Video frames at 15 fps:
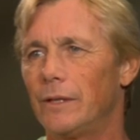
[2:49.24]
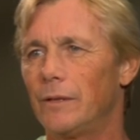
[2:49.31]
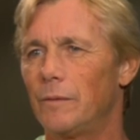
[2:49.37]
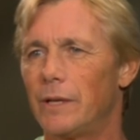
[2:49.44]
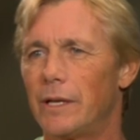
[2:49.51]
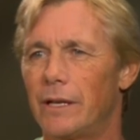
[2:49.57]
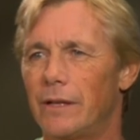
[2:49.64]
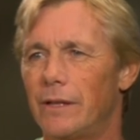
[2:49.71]
you know,
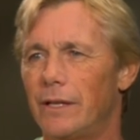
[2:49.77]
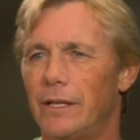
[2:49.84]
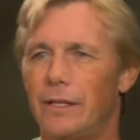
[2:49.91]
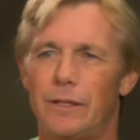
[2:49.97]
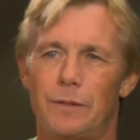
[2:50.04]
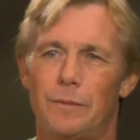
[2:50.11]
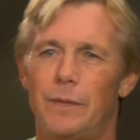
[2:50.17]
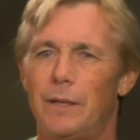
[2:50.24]
we kind of
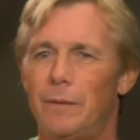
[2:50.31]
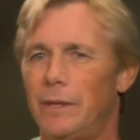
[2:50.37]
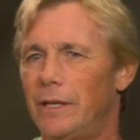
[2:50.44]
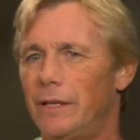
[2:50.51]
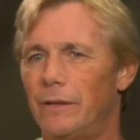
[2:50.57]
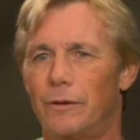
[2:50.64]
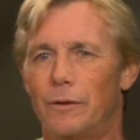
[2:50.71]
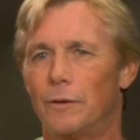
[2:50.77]
think is maybe
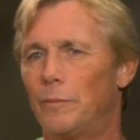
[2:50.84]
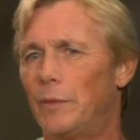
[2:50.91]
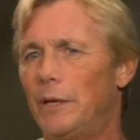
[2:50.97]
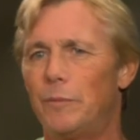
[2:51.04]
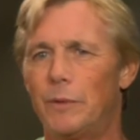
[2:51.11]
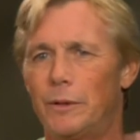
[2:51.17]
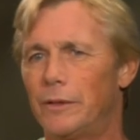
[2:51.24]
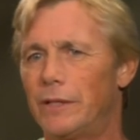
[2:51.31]
either her
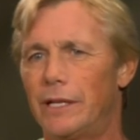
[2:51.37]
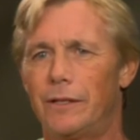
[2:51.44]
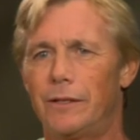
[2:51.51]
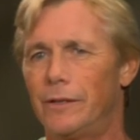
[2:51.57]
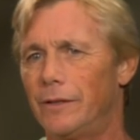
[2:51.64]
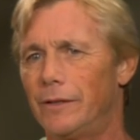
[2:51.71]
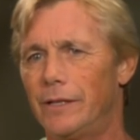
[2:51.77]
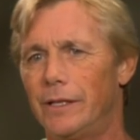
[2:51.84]
people are
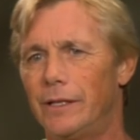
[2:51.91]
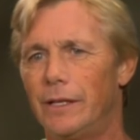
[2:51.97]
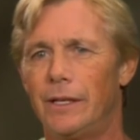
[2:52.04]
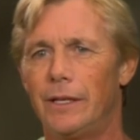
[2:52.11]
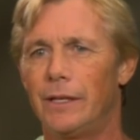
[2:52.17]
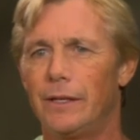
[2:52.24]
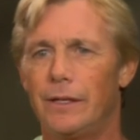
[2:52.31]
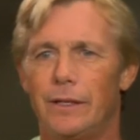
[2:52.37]
telling her that
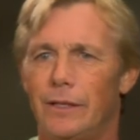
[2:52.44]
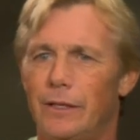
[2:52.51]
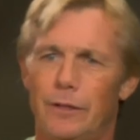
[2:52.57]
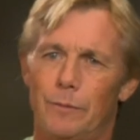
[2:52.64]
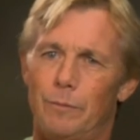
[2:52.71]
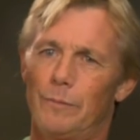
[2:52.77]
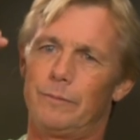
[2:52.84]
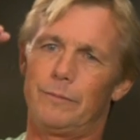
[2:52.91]

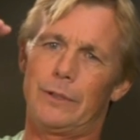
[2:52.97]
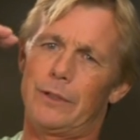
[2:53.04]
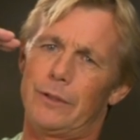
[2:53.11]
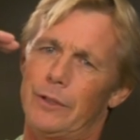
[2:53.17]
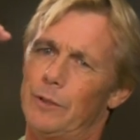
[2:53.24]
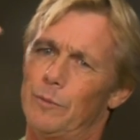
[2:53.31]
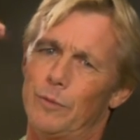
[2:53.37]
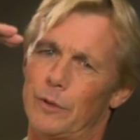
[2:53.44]
you're
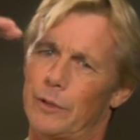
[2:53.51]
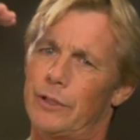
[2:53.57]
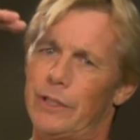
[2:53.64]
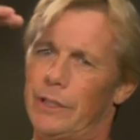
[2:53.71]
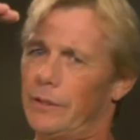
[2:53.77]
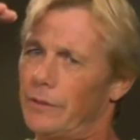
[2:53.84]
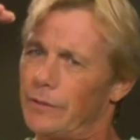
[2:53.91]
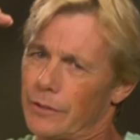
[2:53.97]
Brooke
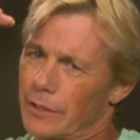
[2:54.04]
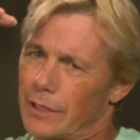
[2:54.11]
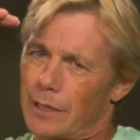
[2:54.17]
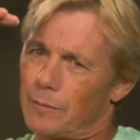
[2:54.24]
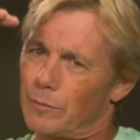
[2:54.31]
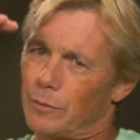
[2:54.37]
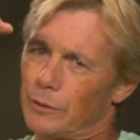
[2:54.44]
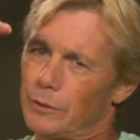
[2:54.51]
Shields, you're
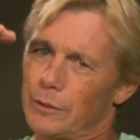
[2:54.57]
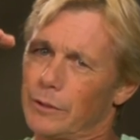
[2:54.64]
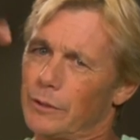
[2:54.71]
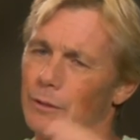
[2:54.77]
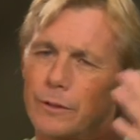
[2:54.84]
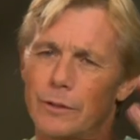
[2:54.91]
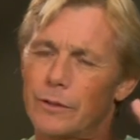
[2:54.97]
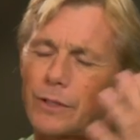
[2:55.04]
not Blue
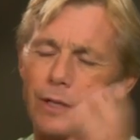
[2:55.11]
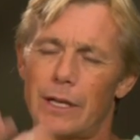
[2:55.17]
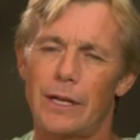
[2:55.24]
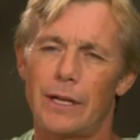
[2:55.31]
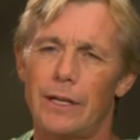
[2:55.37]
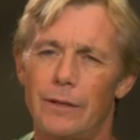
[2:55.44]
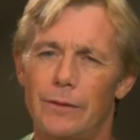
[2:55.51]
Lagoon, or I